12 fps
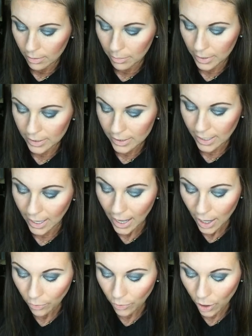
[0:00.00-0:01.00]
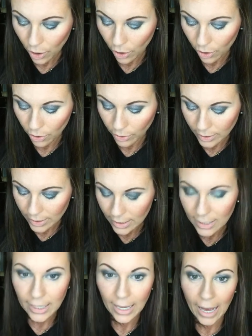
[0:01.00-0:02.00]
Miss Carol is in
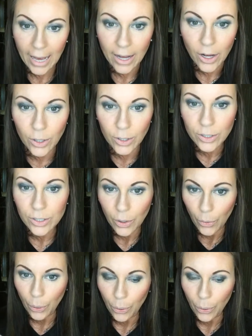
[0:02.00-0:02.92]
the house.